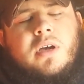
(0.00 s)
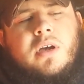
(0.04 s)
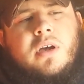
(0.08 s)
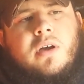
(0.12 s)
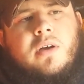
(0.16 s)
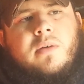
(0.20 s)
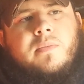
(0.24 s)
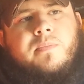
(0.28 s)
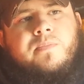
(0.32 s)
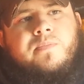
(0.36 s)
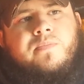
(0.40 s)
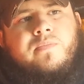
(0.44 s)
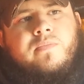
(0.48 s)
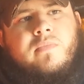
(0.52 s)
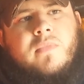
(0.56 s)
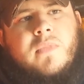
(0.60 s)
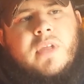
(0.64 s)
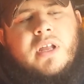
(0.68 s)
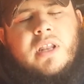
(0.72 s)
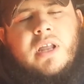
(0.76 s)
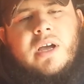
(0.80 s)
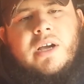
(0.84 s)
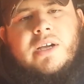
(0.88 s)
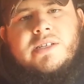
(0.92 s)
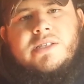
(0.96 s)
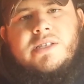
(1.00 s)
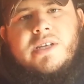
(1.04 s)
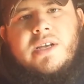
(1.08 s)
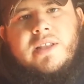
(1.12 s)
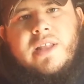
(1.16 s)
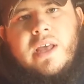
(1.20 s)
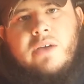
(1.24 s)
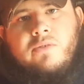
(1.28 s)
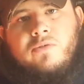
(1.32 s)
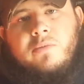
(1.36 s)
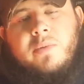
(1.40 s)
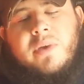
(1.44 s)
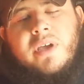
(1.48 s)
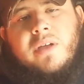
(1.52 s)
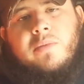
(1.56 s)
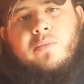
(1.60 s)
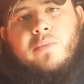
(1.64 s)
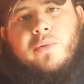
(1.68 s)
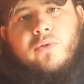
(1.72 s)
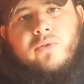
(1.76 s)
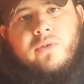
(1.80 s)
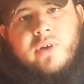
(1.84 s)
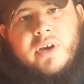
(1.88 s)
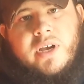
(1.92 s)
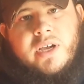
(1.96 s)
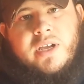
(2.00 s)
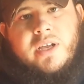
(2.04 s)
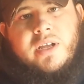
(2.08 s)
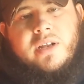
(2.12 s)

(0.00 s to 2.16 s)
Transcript: Um, like I said, that will be in Berea,